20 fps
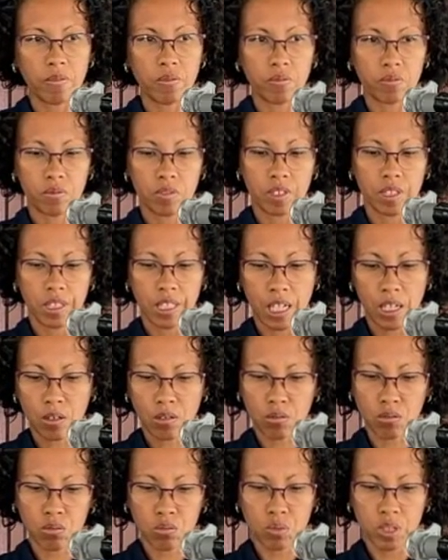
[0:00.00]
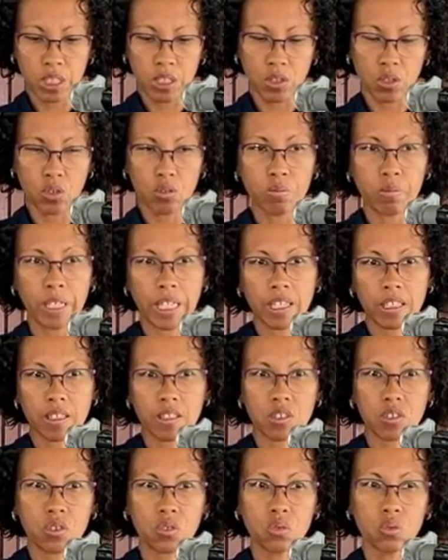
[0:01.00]
now we go back
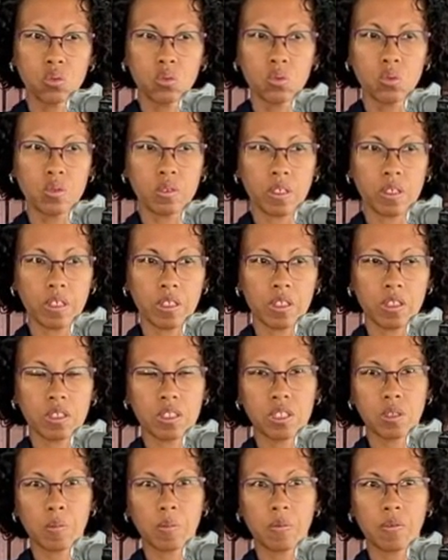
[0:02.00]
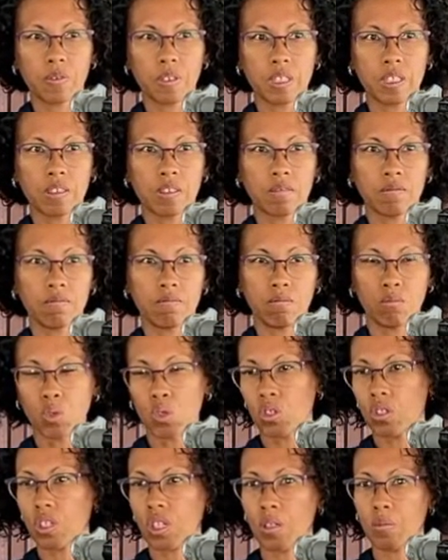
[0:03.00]
to something more
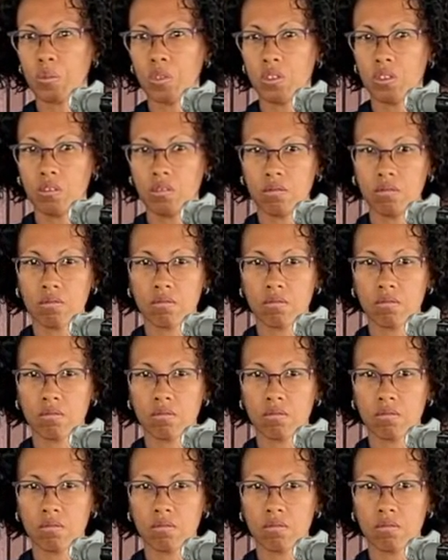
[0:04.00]
common,